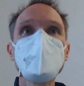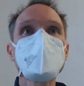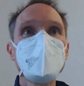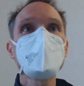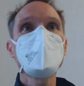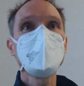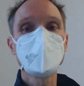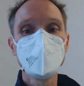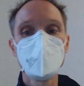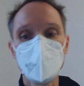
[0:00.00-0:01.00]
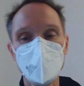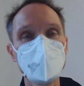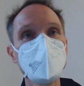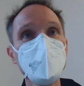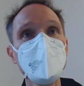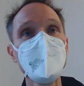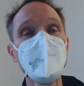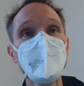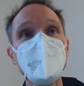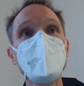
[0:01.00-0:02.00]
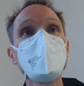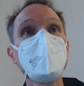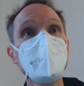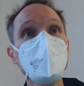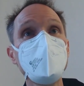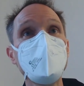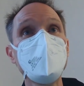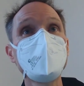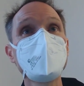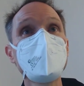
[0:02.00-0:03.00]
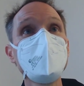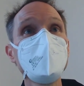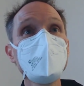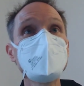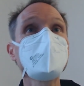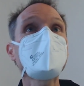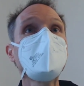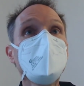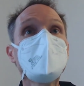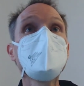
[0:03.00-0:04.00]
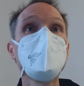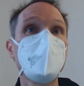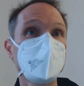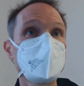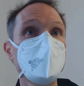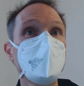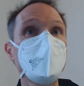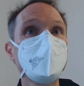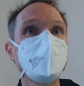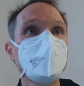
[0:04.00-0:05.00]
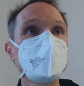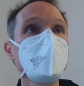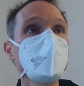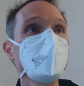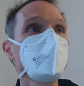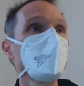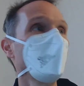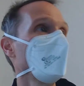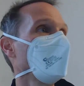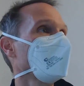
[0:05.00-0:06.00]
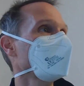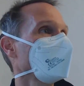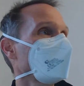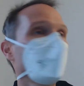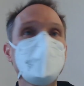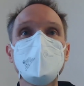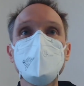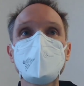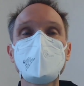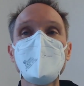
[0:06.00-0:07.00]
something to the user, and on the other hand, the user clicking on some items. This was what we essentially did.